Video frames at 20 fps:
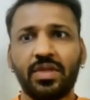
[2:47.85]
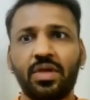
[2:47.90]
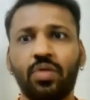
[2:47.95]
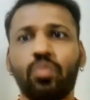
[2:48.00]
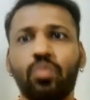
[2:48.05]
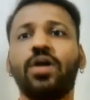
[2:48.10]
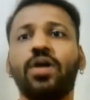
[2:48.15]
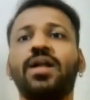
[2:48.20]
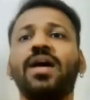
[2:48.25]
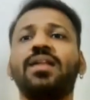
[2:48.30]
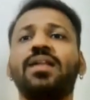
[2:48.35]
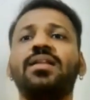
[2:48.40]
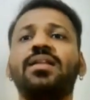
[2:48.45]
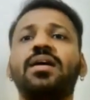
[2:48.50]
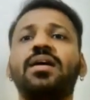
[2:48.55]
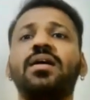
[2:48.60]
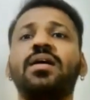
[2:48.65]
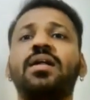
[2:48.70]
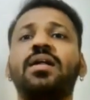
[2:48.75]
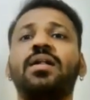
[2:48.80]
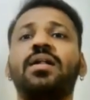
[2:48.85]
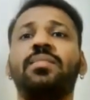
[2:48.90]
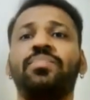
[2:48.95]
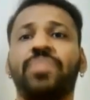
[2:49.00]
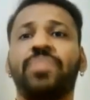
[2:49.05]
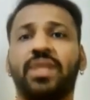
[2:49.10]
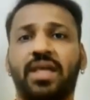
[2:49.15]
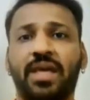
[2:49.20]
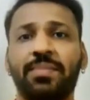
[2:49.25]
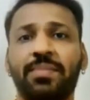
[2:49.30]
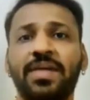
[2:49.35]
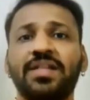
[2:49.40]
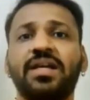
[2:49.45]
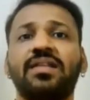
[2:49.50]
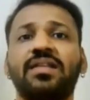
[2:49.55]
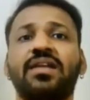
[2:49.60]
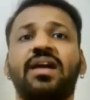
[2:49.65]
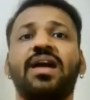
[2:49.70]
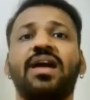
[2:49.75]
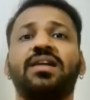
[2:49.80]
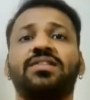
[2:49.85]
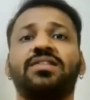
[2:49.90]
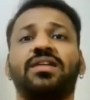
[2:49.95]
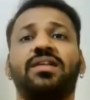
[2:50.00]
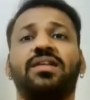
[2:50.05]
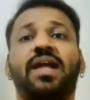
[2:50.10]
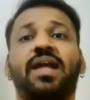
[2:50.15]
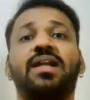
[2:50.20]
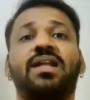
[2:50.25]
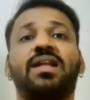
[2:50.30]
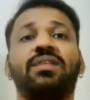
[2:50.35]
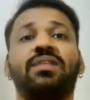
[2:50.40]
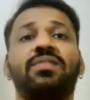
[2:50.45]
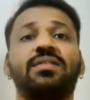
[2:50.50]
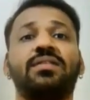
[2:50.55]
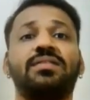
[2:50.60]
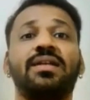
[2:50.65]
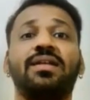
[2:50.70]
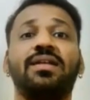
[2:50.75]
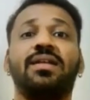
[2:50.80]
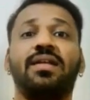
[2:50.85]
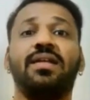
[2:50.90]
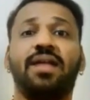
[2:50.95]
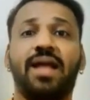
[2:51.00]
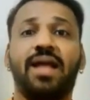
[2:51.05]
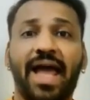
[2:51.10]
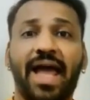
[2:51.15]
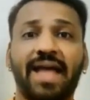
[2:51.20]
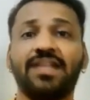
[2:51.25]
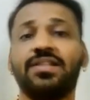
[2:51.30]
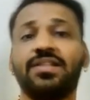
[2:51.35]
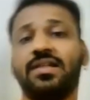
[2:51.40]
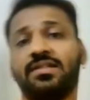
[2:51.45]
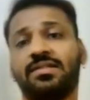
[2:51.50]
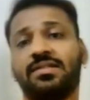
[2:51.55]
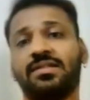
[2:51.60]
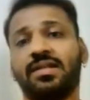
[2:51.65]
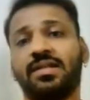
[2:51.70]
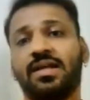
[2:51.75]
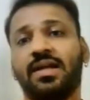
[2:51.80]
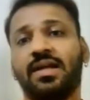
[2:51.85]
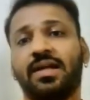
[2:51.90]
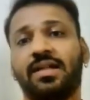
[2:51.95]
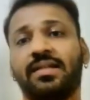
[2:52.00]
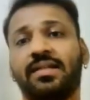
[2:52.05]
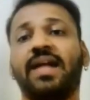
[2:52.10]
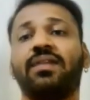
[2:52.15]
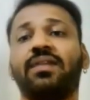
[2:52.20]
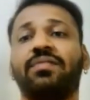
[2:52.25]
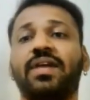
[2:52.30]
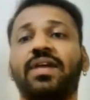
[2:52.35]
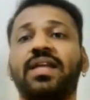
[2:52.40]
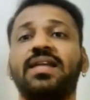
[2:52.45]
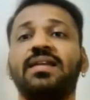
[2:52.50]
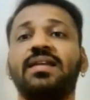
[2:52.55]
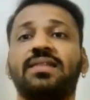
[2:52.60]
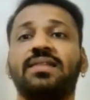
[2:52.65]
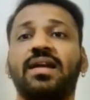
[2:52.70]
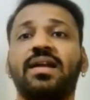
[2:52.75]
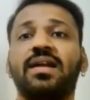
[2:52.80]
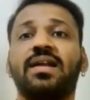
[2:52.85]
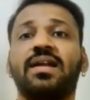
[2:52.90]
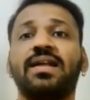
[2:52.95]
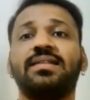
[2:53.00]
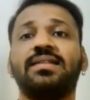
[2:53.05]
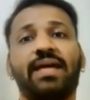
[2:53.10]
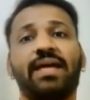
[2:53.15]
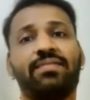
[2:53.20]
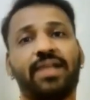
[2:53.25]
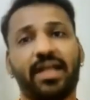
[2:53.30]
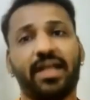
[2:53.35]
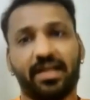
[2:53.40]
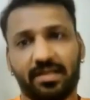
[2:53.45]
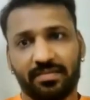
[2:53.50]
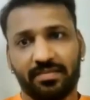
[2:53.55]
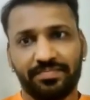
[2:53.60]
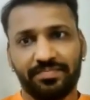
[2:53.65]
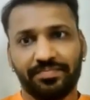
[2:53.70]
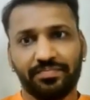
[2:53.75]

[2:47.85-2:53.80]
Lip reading: what are the emission reduction and reversal actions that various countries have taken?